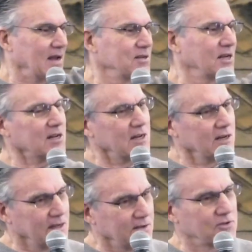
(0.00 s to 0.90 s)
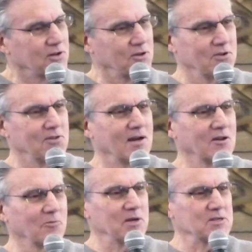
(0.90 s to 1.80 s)
And yet He lives in you,
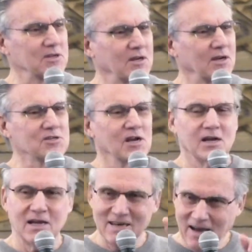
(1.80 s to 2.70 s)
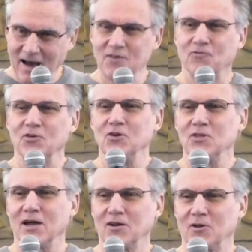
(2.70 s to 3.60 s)
that little piece of dust. He died for
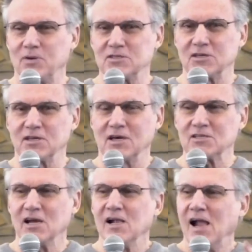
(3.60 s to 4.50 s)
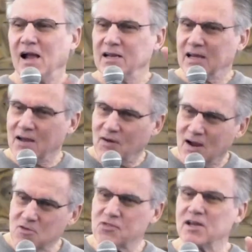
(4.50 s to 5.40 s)
you, that little piece of dust. And He gave
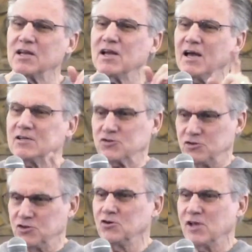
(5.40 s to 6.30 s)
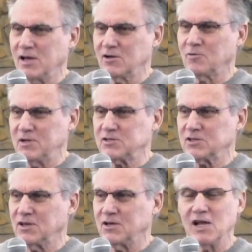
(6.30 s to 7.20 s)
everything He has to you, that little
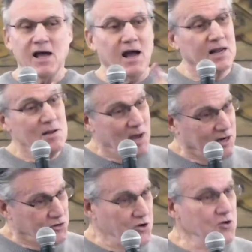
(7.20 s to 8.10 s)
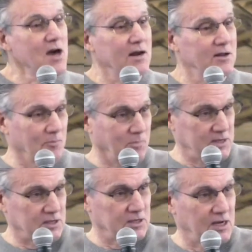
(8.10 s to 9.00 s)
piece of dust. And He made you, that little
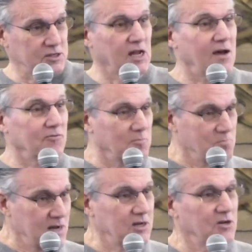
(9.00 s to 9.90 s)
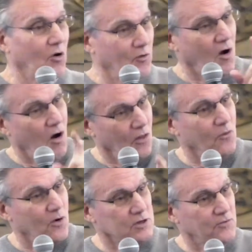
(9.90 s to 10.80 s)
piece of dust, to have dominion over all
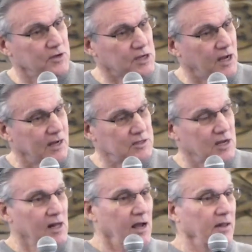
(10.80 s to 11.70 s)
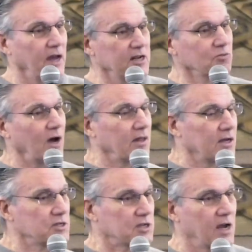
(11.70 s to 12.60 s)
the works of His hands. And that's why
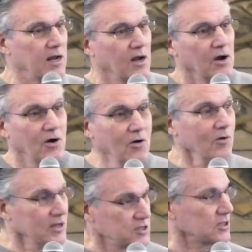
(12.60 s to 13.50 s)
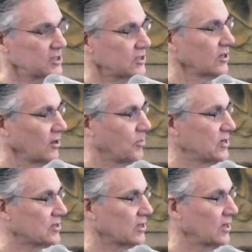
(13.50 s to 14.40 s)
they say, Who is this little
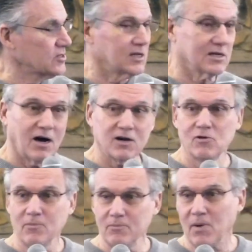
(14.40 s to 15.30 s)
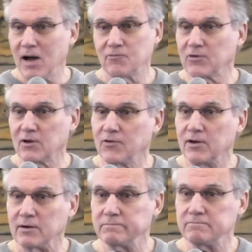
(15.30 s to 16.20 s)
piece of dust that God's mindful of
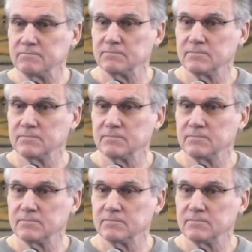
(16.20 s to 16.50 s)
Him?